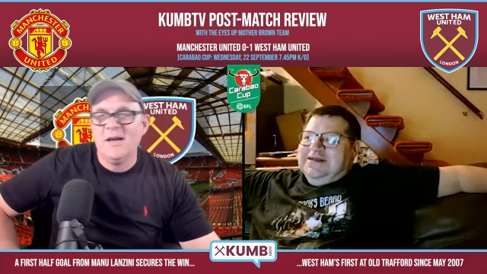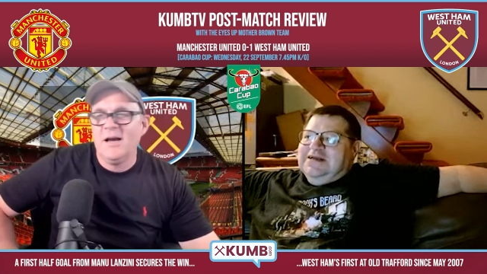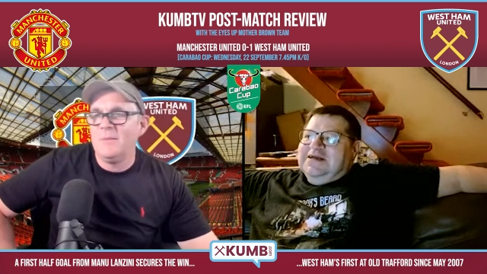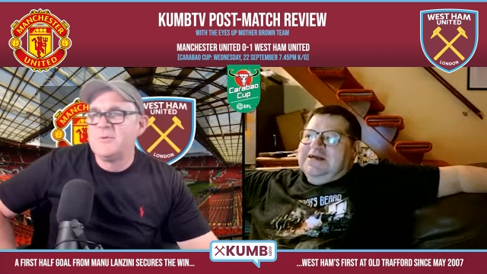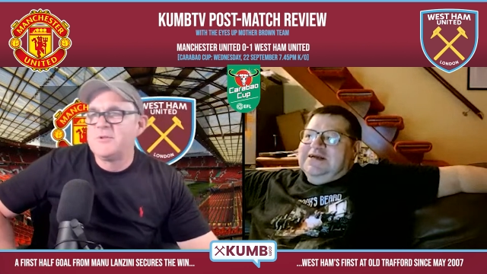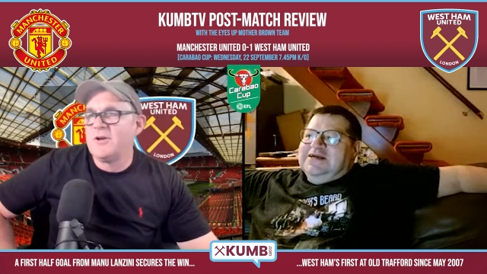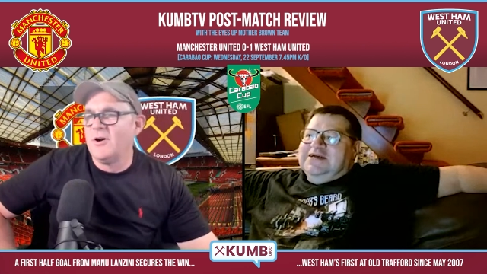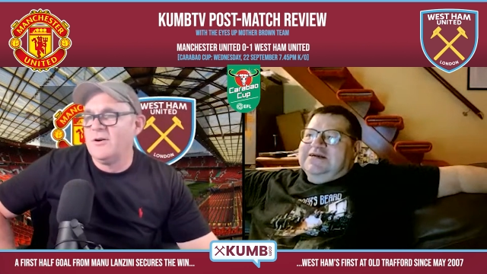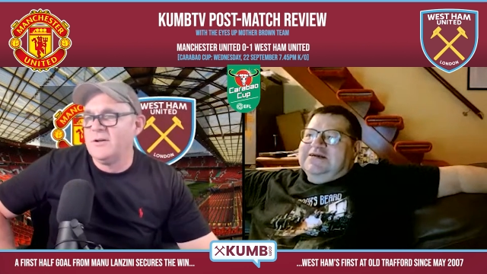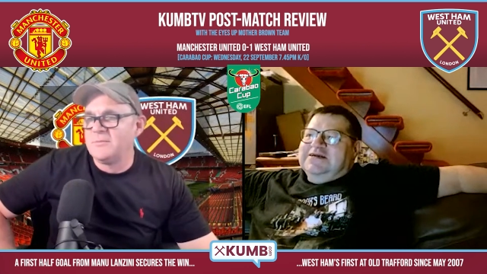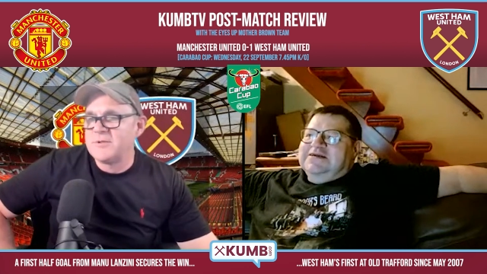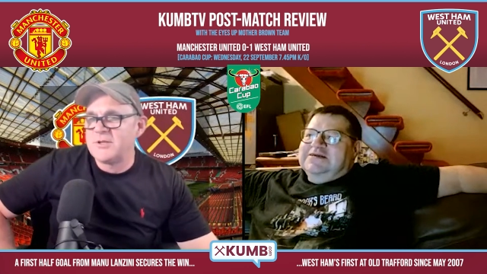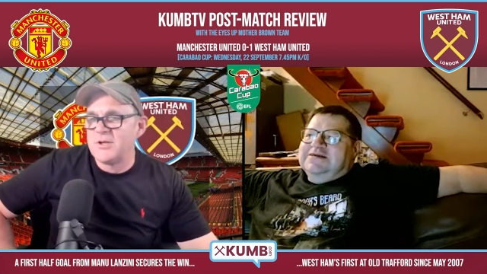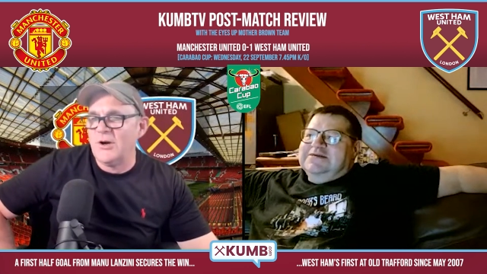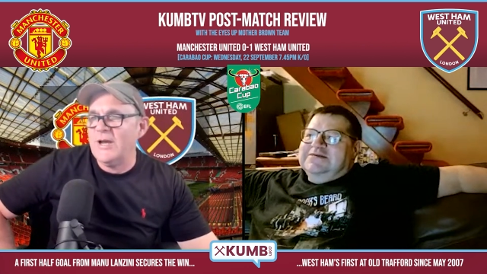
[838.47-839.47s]
Speaker 1: I'm sure
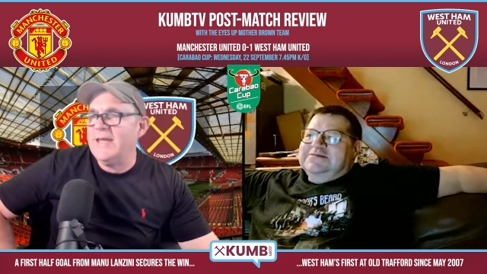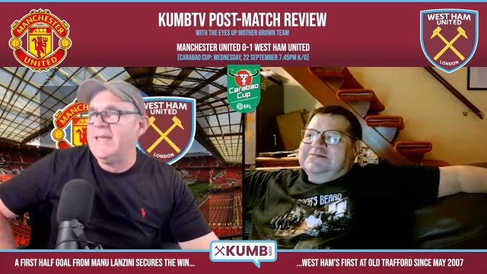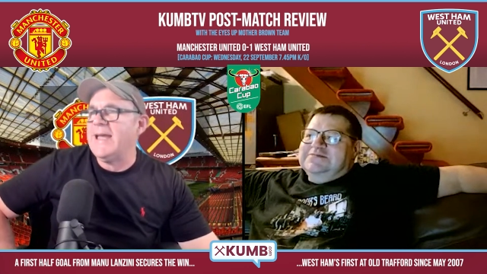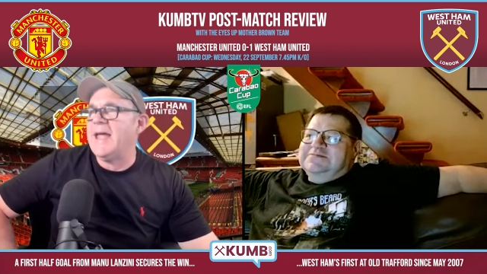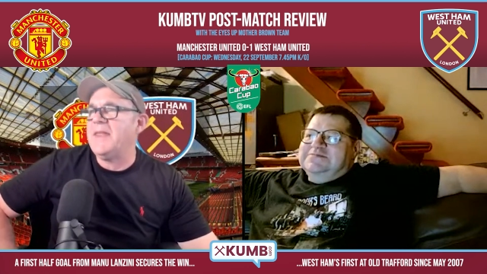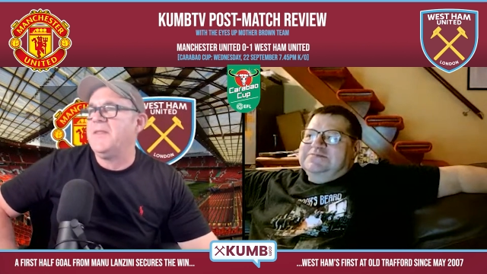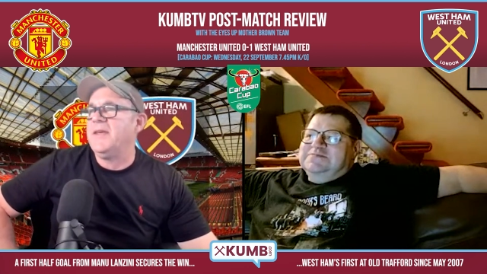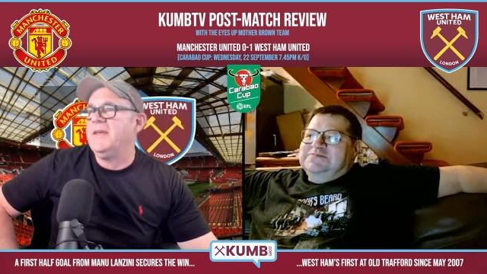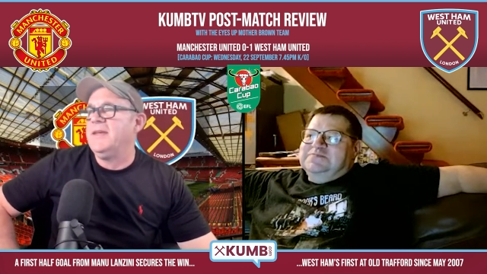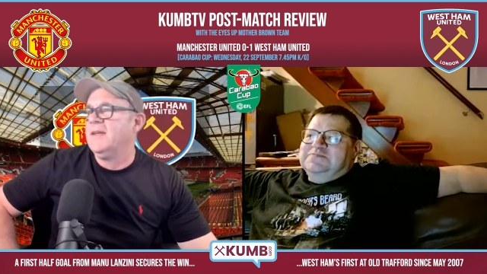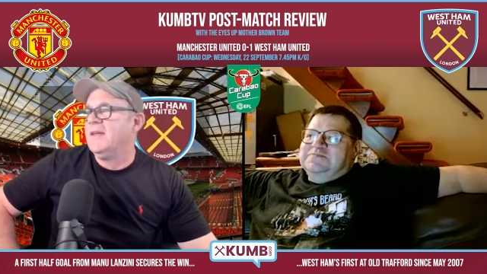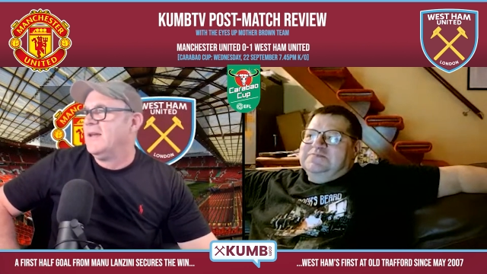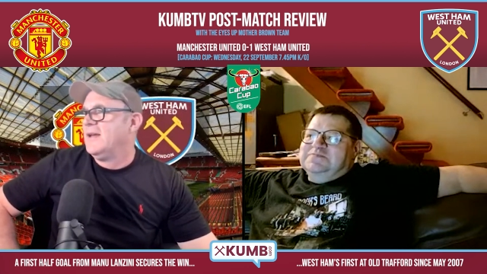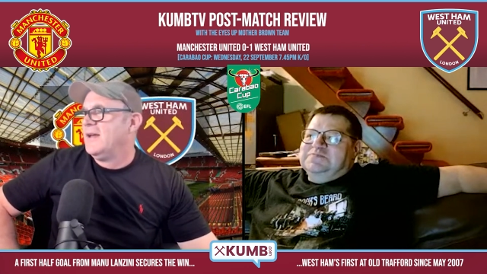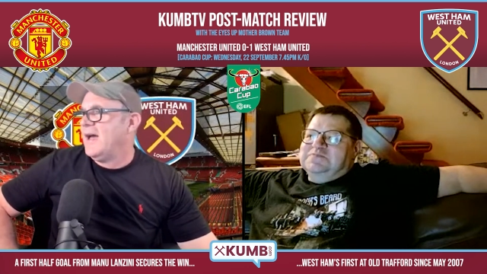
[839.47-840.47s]
I'm sure he and the
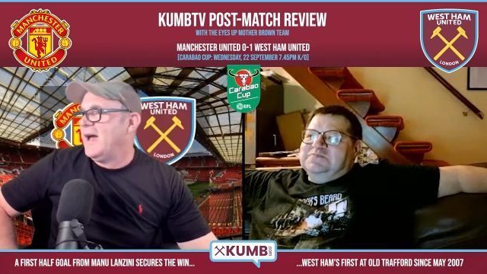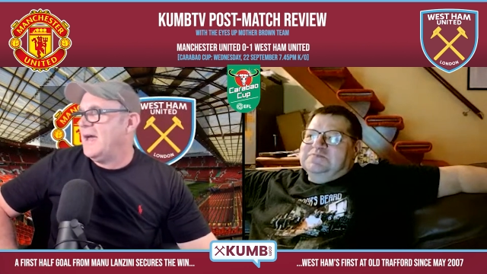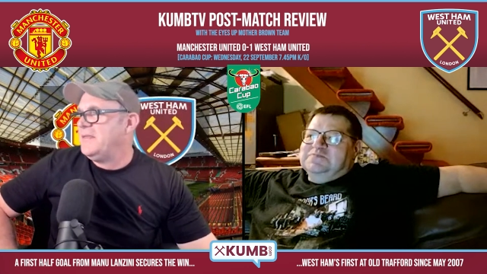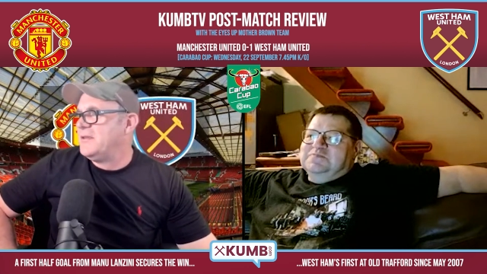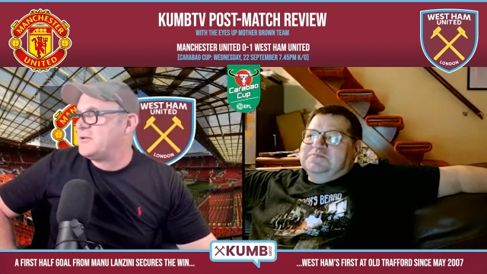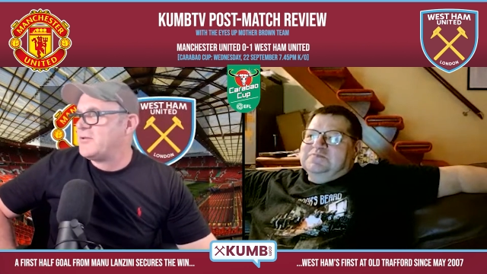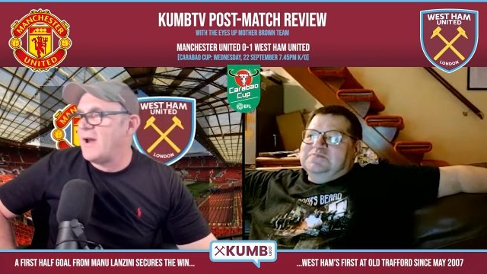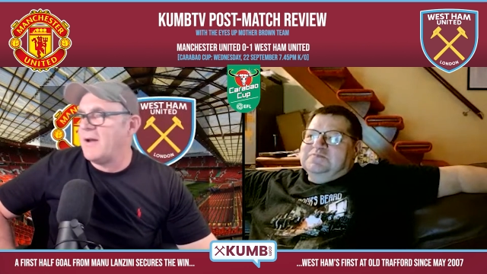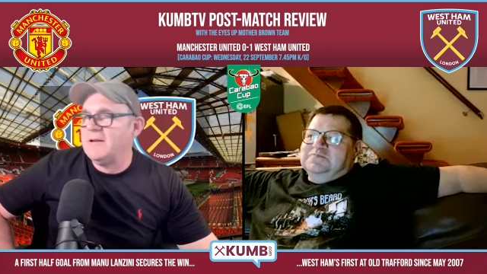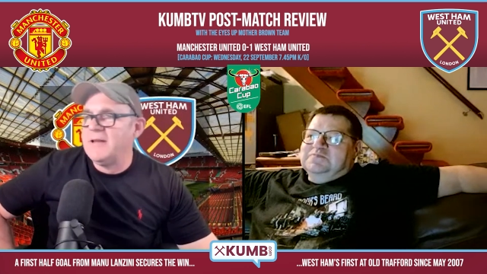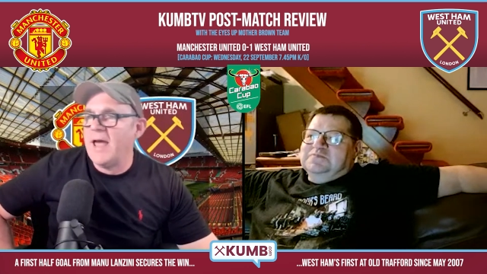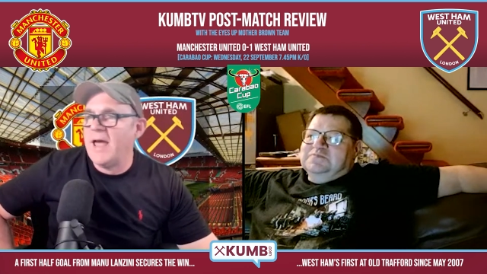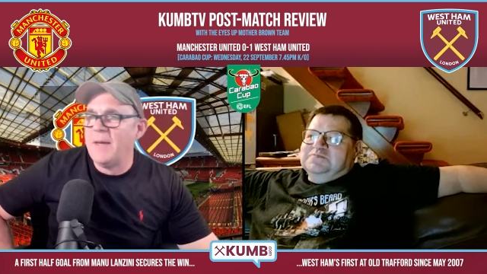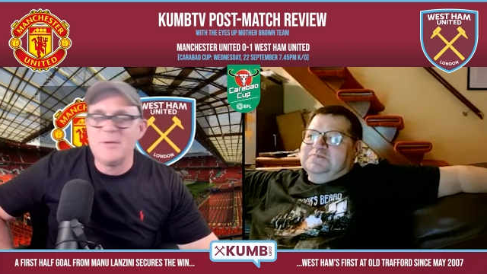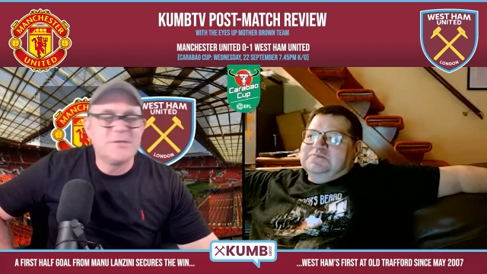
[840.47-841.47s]
and the
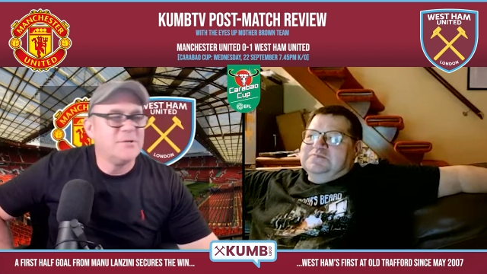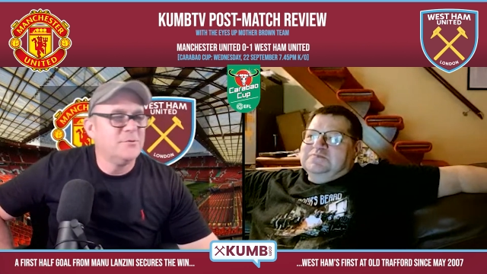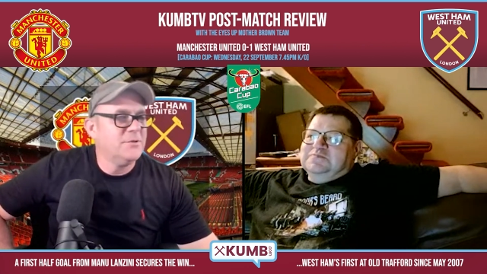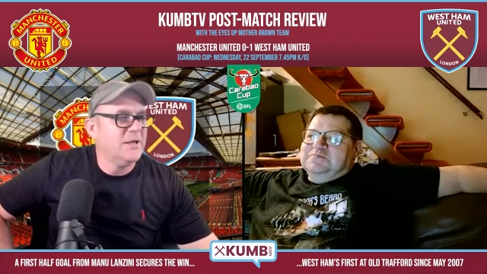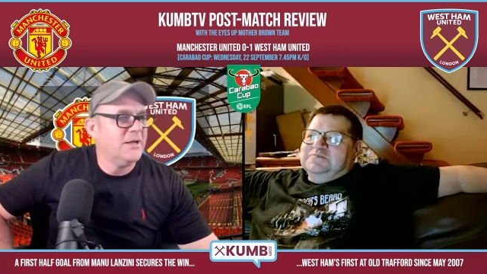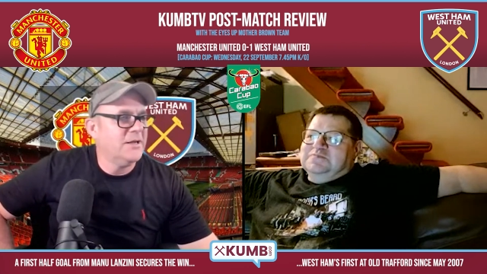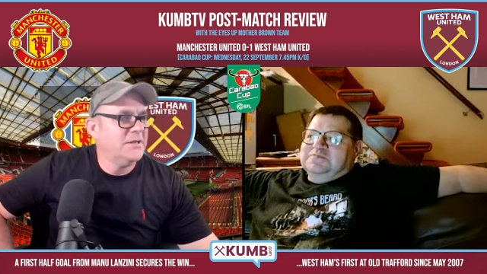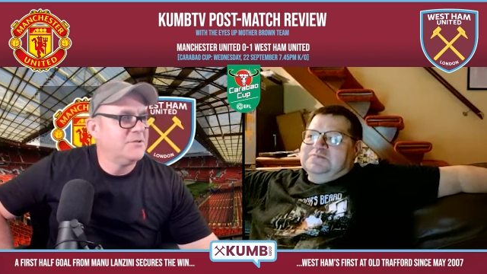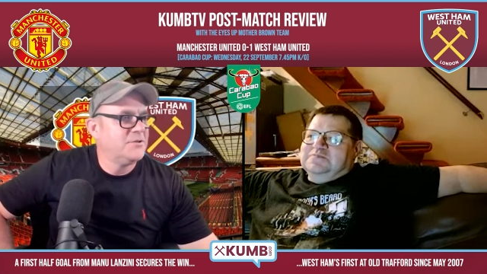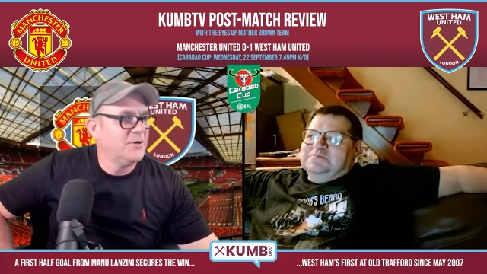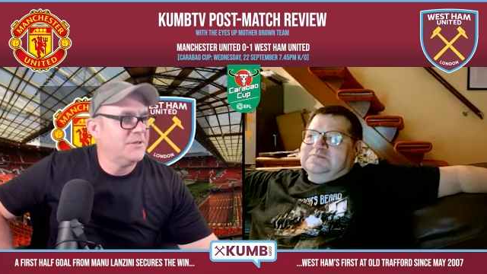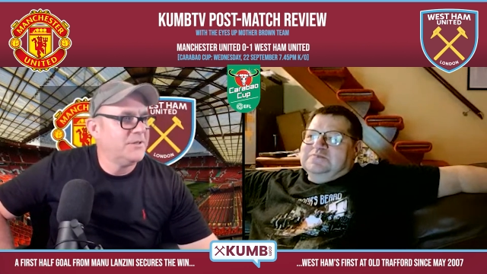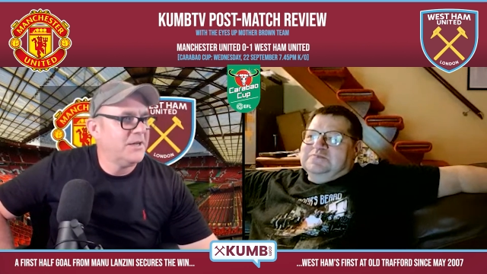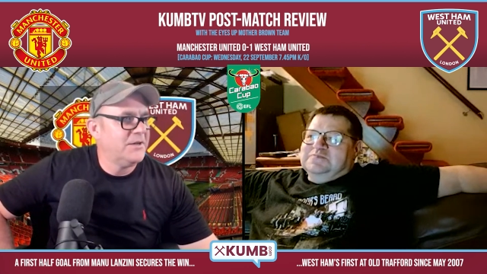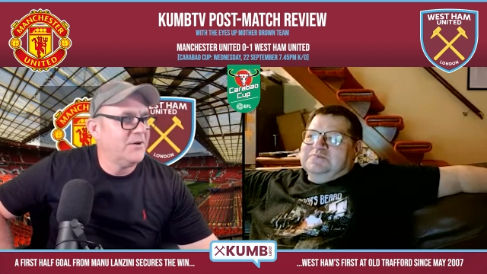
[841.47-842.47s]
travelling hammers all uh,
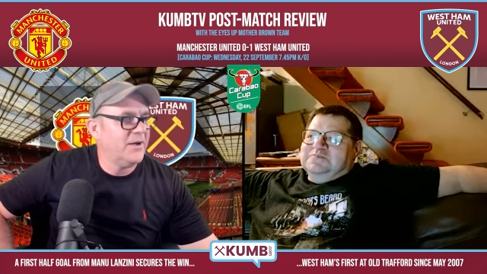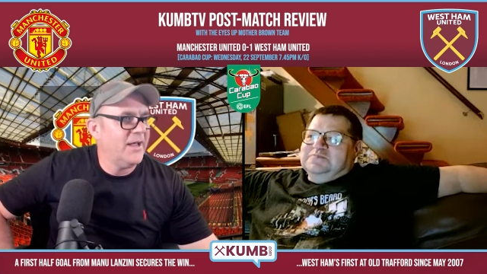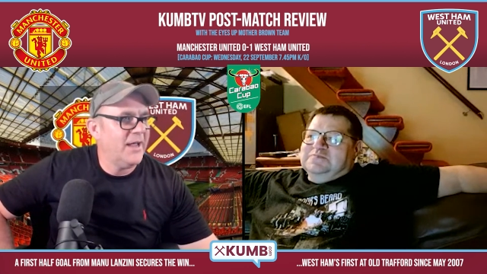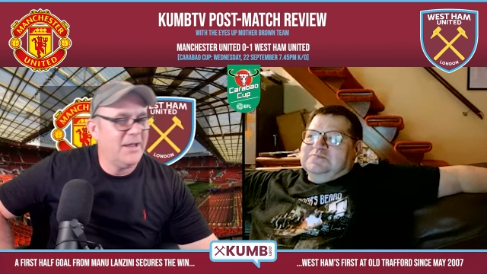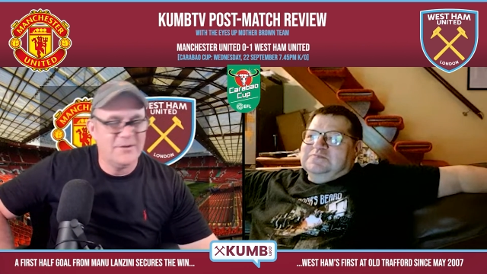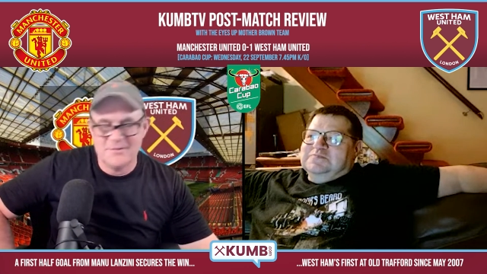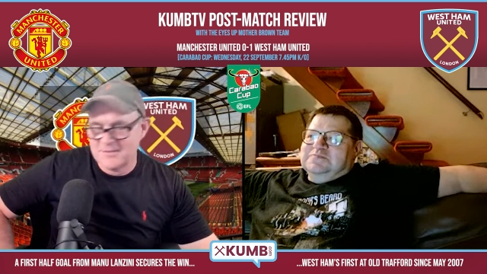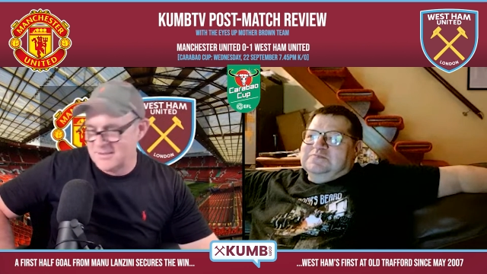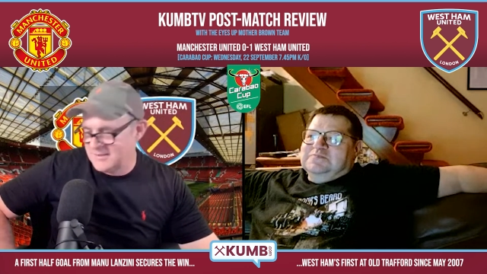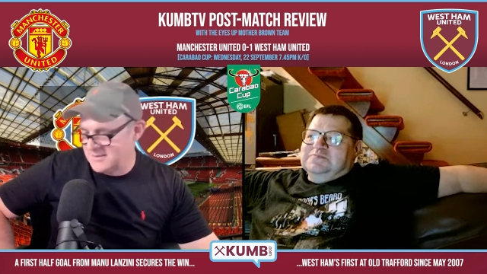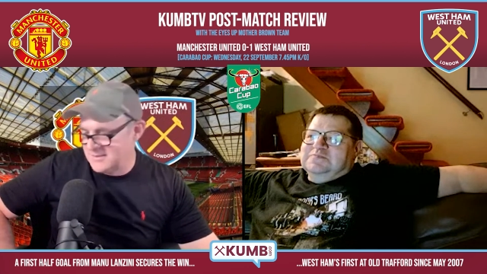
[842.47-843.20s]
enjoyed their night outs